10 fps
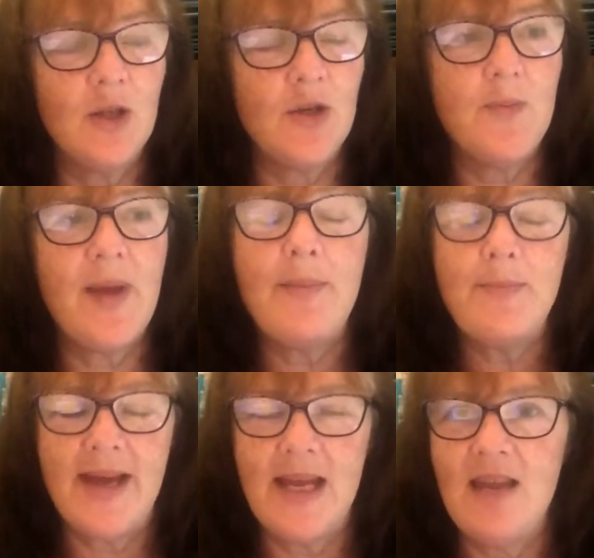about
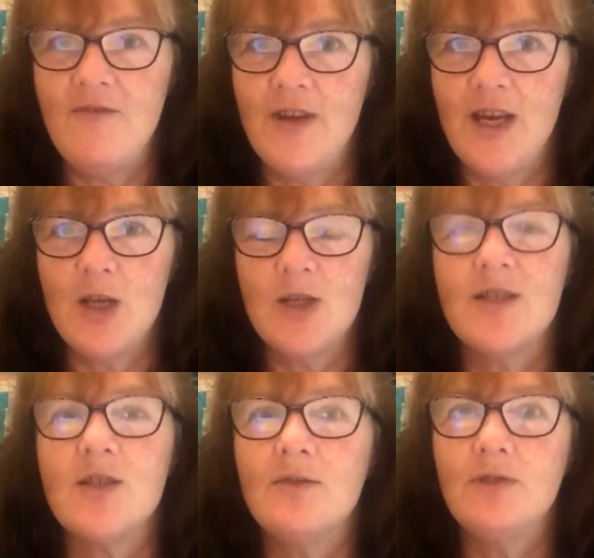making videos,
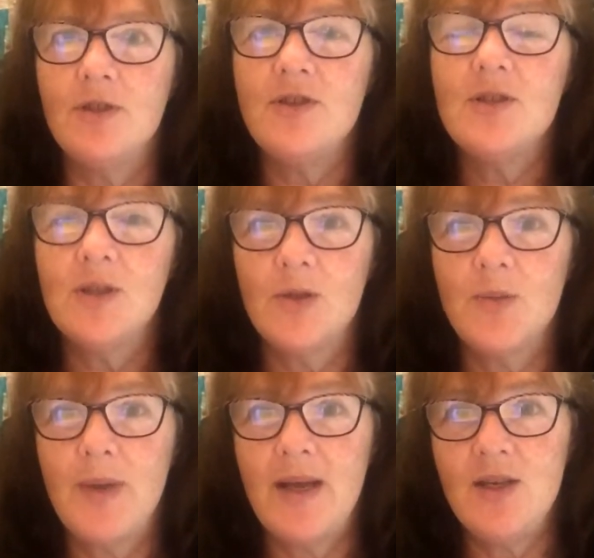and I've learnt a lot
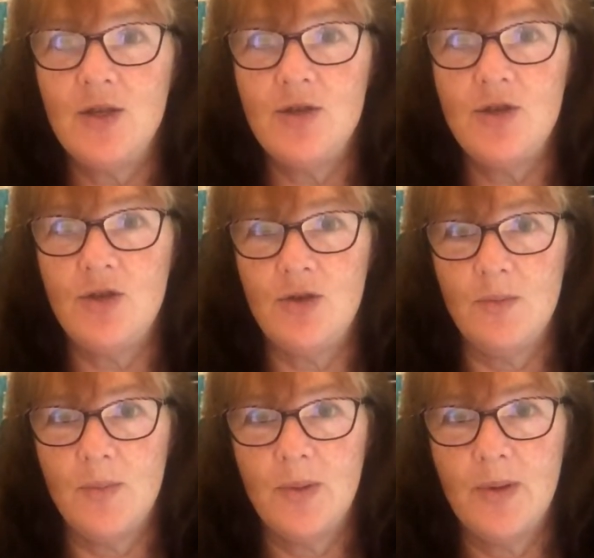about YouTube.
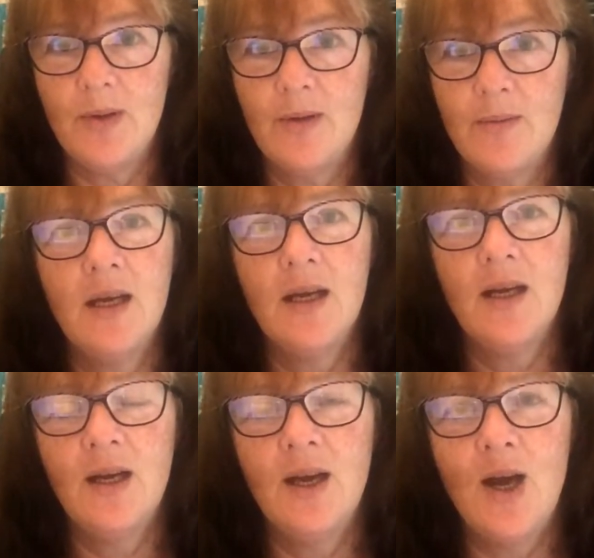
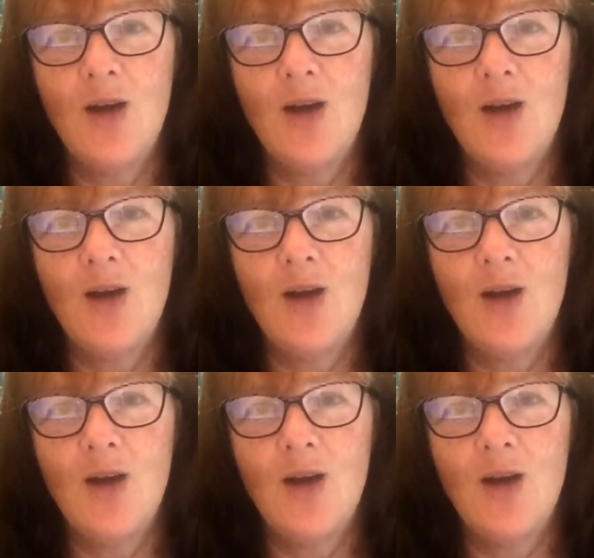I've